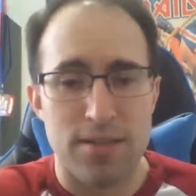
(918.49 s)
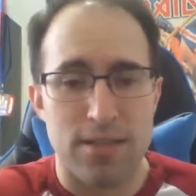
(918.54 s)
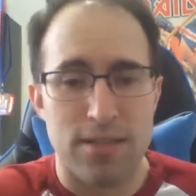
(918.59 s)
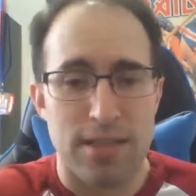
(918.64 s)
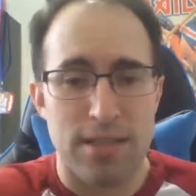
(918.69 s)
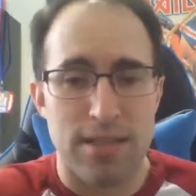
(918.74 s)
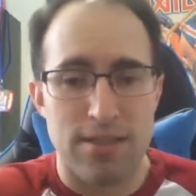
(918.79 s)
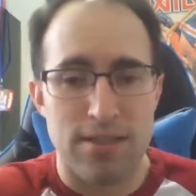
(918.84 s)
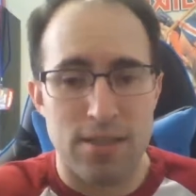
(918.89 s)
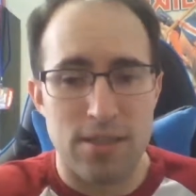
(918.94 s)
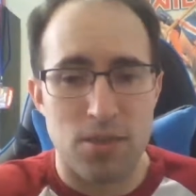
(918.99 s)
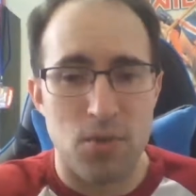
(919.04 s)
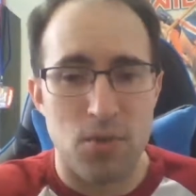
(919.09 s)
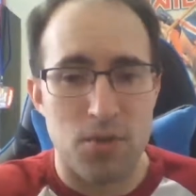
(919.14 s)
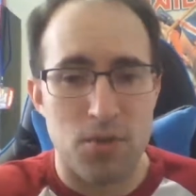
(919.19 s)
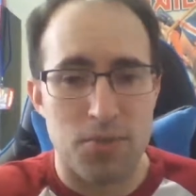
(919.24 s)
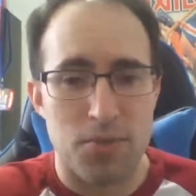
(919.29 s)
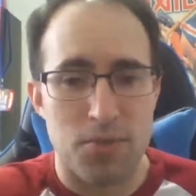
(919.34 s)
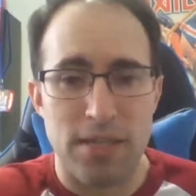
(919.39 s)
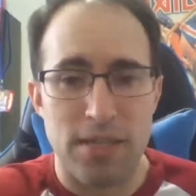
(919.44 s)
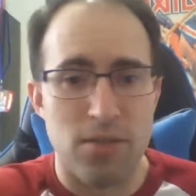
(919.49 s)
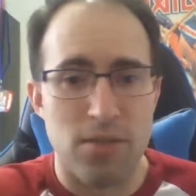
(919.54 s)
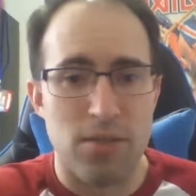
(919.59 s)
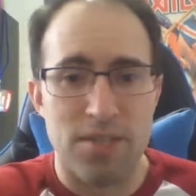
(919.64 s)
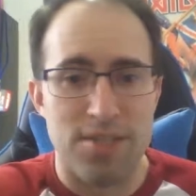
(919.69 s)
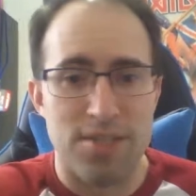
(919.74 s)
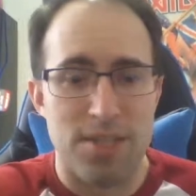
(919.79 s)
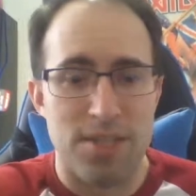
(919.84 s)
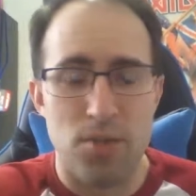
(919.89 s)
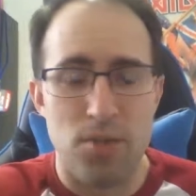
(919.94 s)
Like, that's not the worst. But I don't want
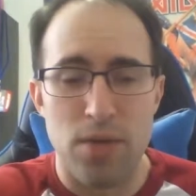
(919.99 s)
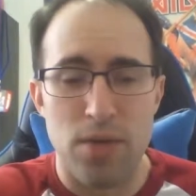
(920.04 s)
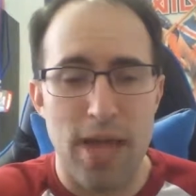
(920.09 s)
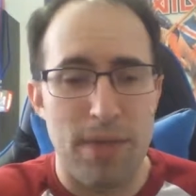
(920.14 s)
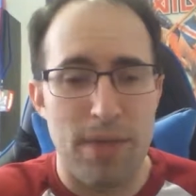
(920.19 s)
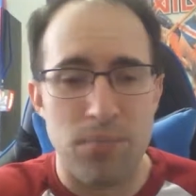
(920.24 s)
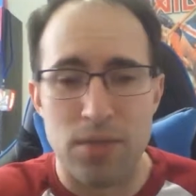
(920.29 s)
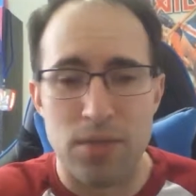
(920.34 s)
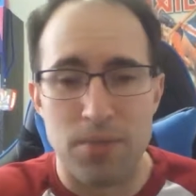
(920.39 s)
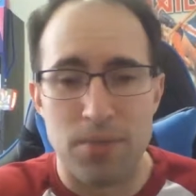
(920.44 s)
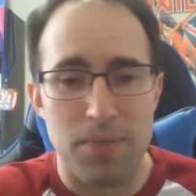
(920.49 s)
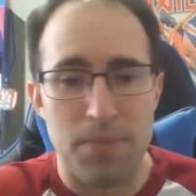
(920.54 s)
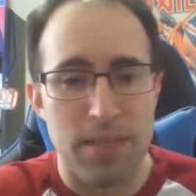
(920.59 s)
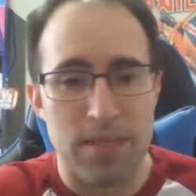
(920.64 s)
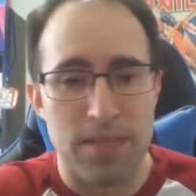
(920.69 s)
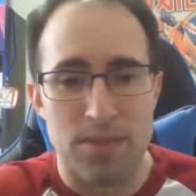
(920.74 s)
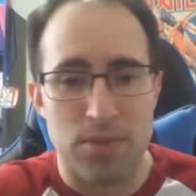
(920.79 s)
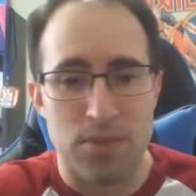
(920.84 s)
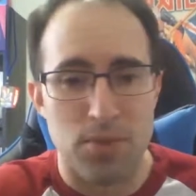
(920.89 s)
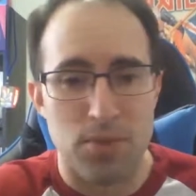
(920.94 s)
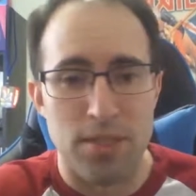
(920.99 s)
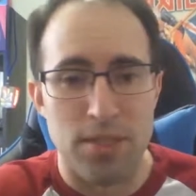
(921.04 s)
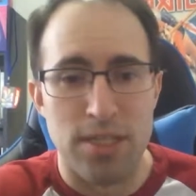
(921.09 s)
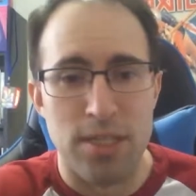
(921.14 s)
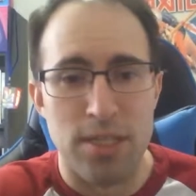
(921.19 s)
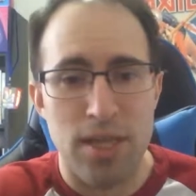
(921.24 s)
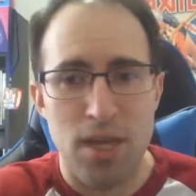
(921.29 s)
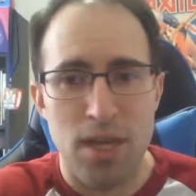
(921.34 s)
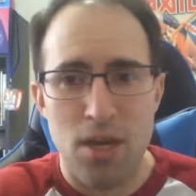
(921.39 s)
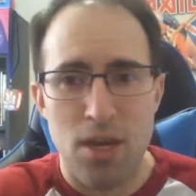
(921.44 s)
to see what happened with the PS3,